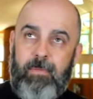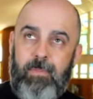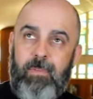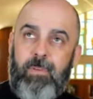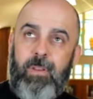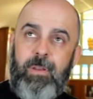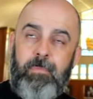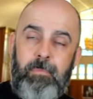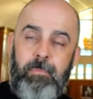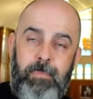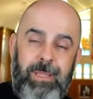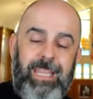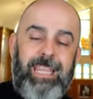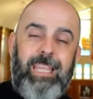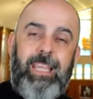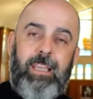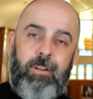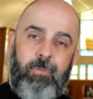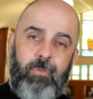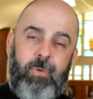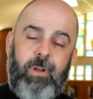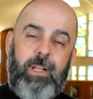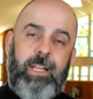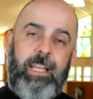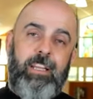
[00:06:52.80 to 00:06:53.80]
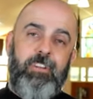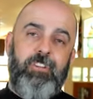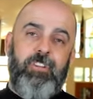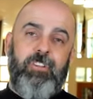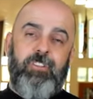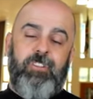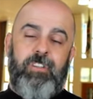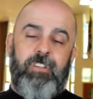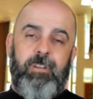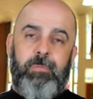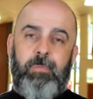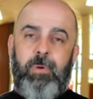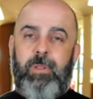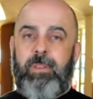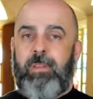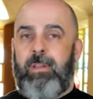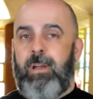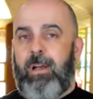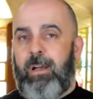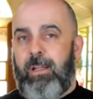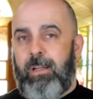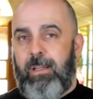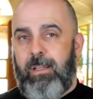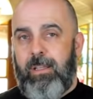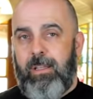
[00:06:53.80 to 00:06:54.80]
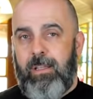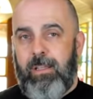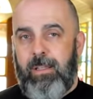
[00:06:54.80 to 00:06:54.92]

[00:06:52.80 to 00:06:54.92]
to be in relationship with God.